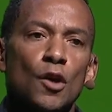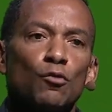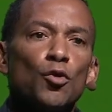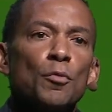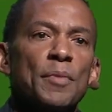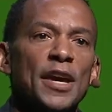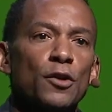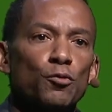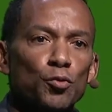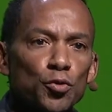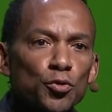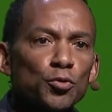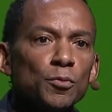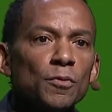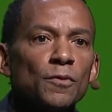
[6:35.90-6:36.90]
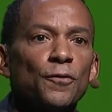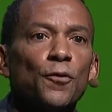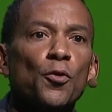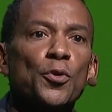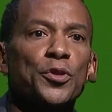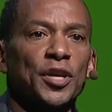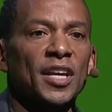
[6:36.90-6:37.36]
will make room
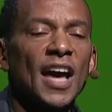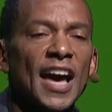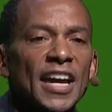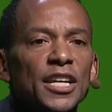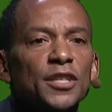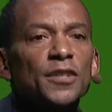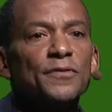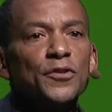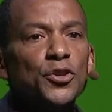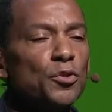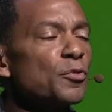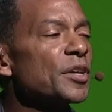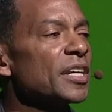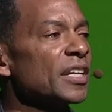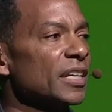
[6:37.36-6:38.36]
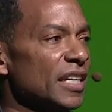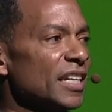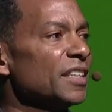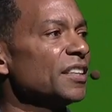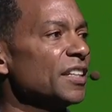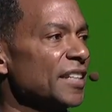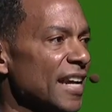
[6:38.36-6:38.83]
for the kind of doing
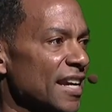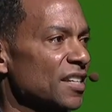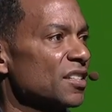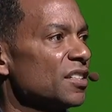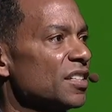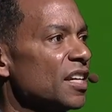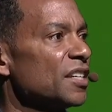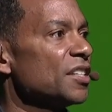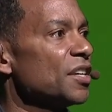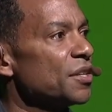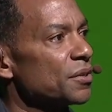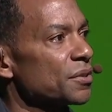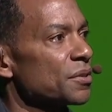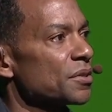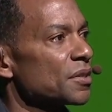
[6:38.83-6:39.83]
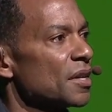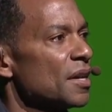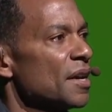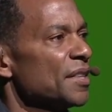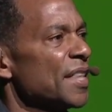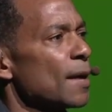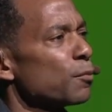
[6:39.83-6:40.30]
in the next 10 years
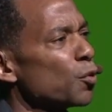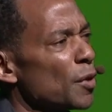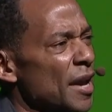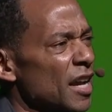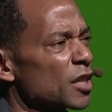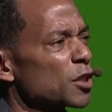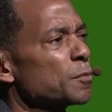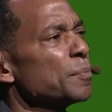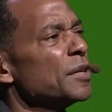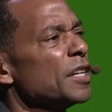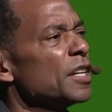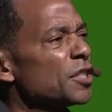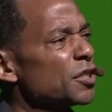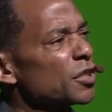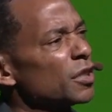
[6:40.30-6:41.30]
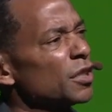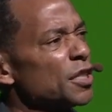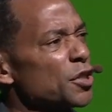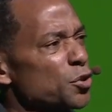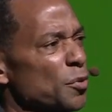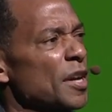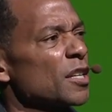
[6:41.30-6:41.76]
that will exponentially
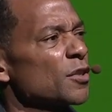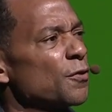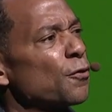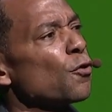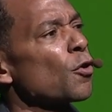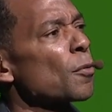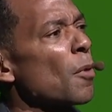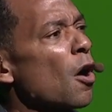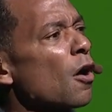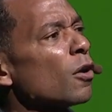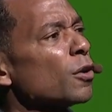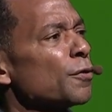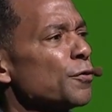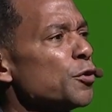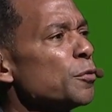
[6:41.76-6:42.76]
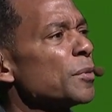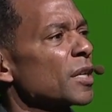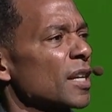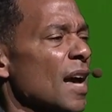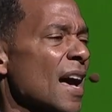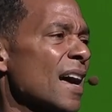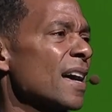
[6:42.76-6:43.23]
transform all of
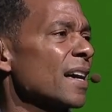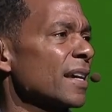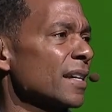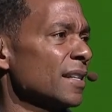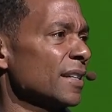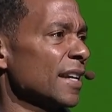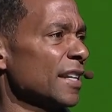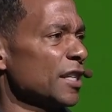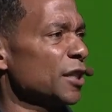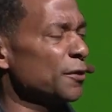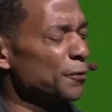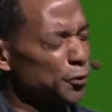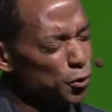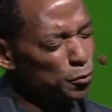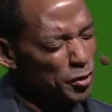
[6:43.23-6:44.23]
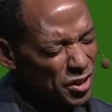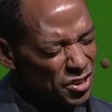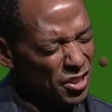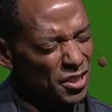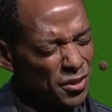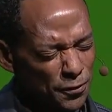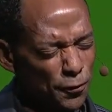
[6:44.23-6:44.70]
humankind. And if you would
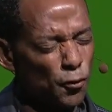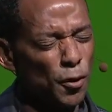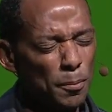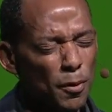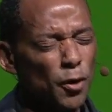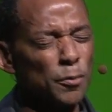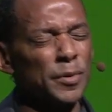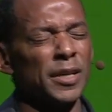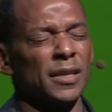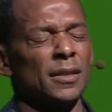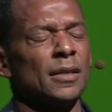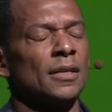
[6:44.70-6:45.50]
just for a moment